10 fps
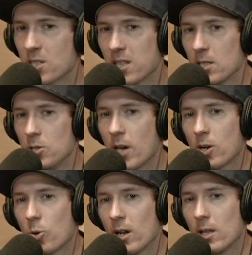Just you got
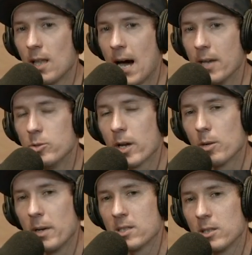to create a lot. You got
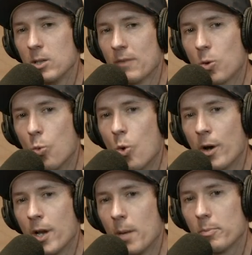to basically you have to
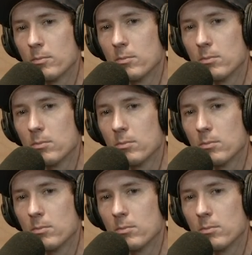one up